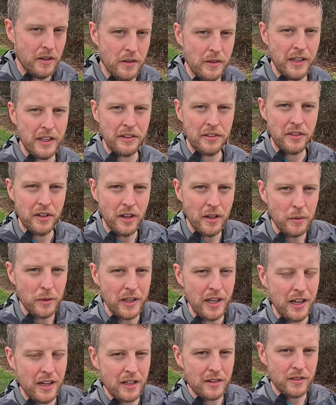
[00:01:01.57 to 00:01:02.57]
And next up
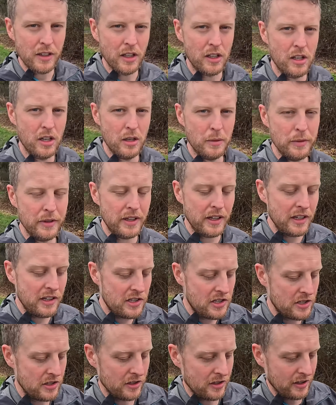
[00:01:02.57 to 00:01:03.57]
we have
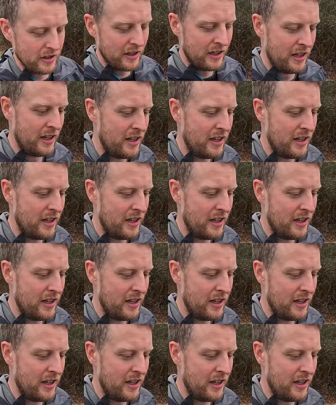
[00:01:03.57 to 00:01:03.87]
accommodation,